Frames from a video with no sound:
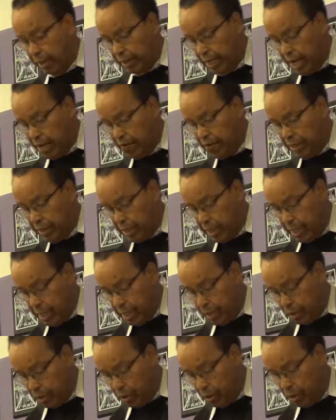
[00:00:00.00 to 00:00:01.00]
television,
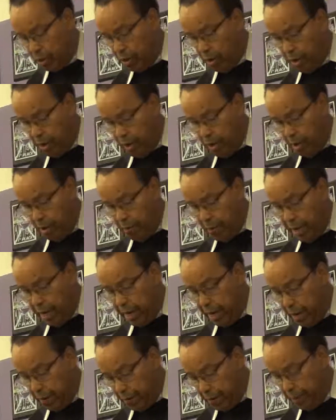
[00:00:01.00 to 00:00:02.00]
and so on,
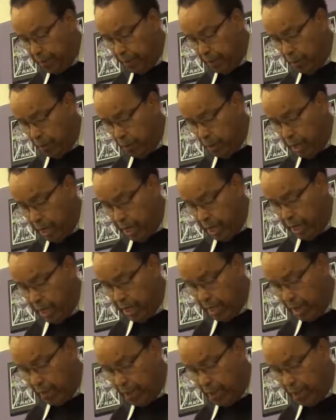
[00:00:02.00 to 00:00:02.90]
many people will hear